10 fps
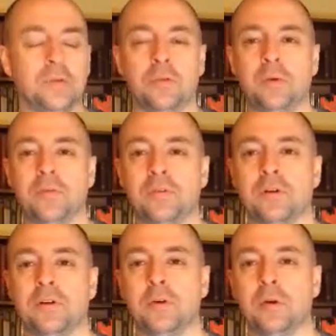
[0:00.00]

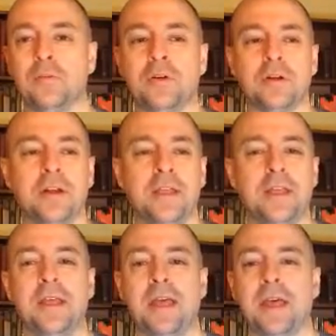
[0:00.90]
whoever
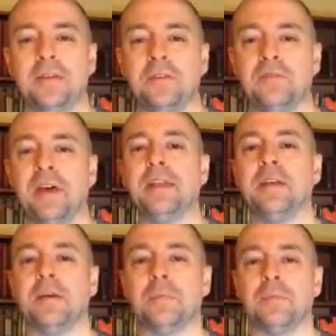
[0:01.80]
had to vet
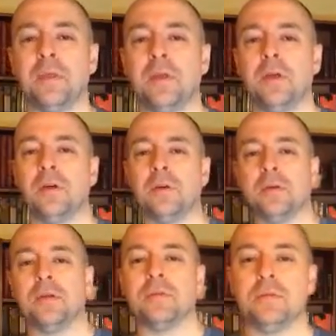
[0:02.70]
him. I'm
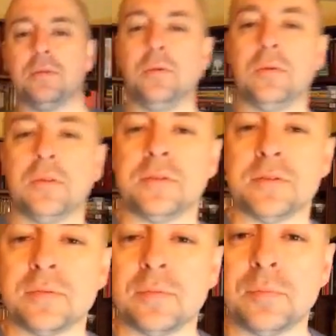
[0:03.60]
going to nuke
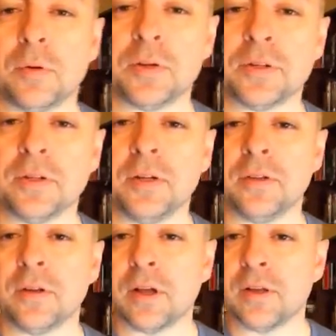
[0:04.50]
this person here.
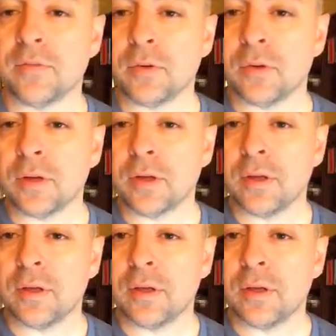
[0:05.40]
They're kind of annoying.